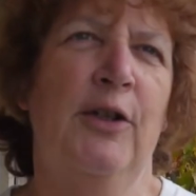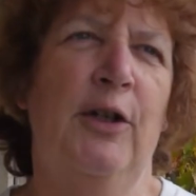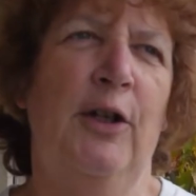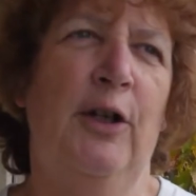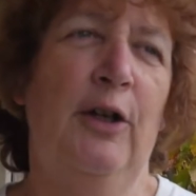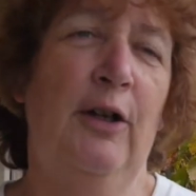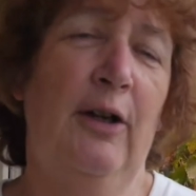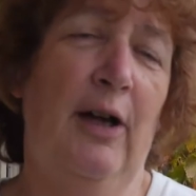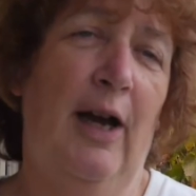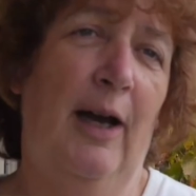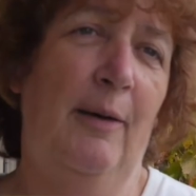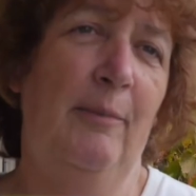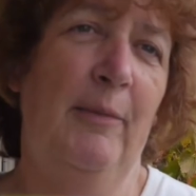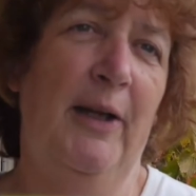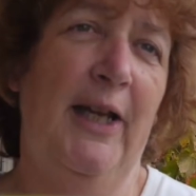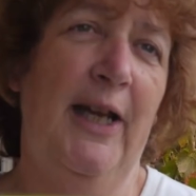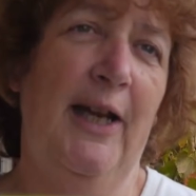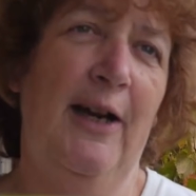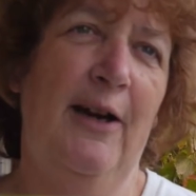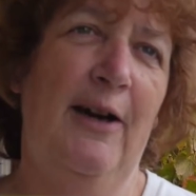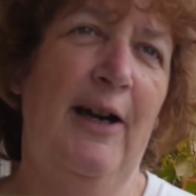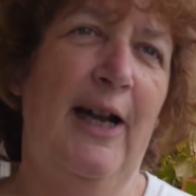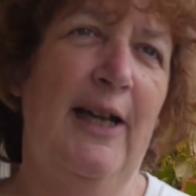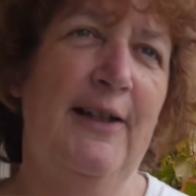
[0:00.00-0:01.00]
So I'm here
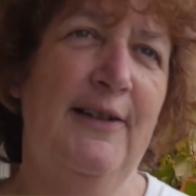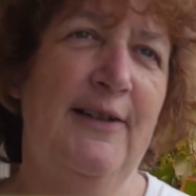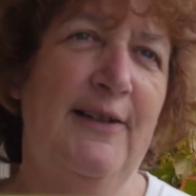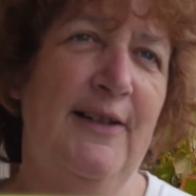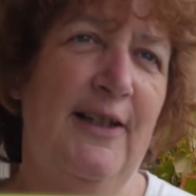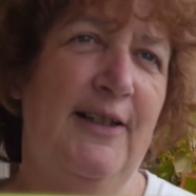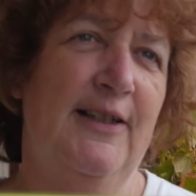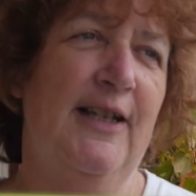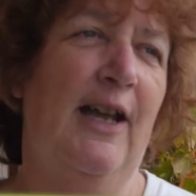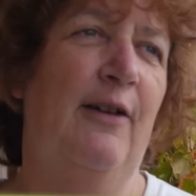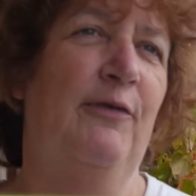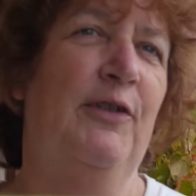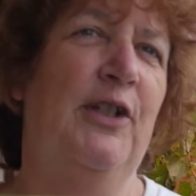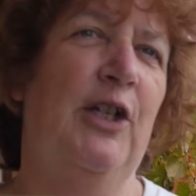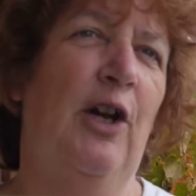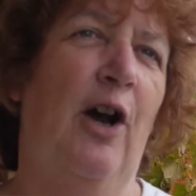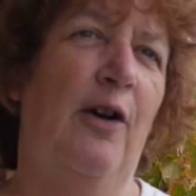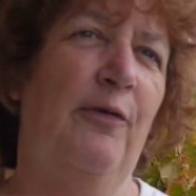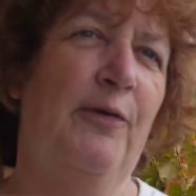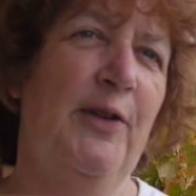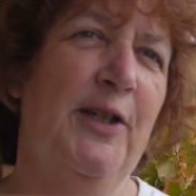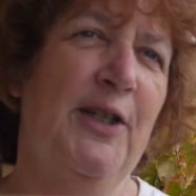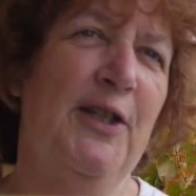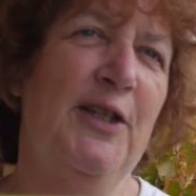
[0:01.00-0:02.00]
at the SAFCEI
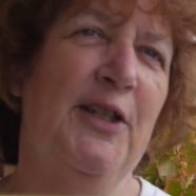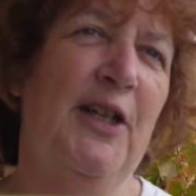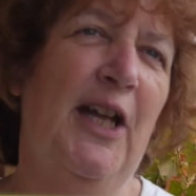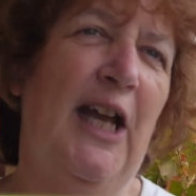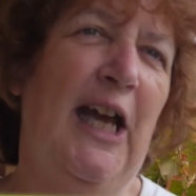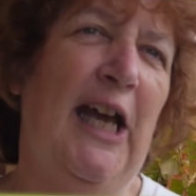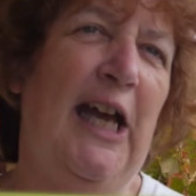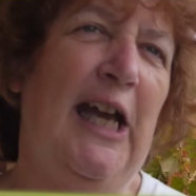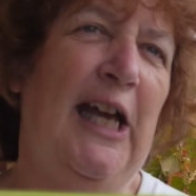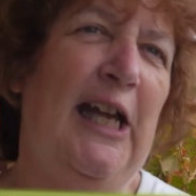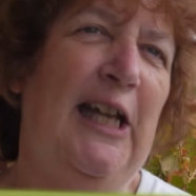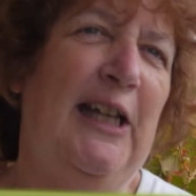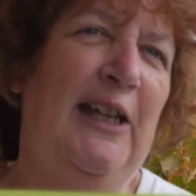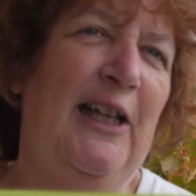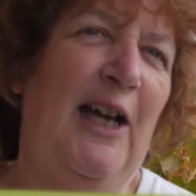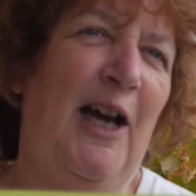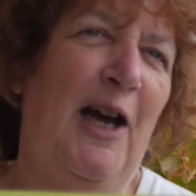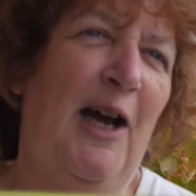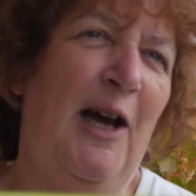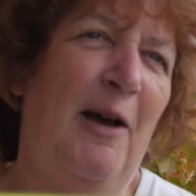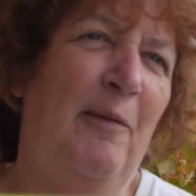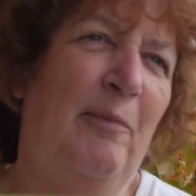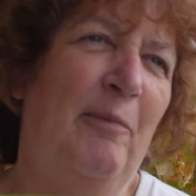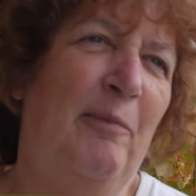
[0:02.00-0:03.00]
office and
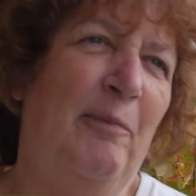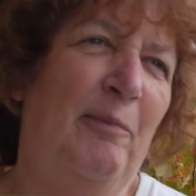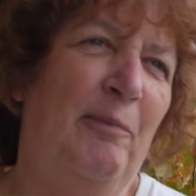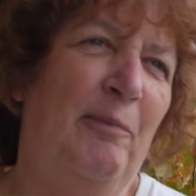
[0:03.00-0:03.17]
I'm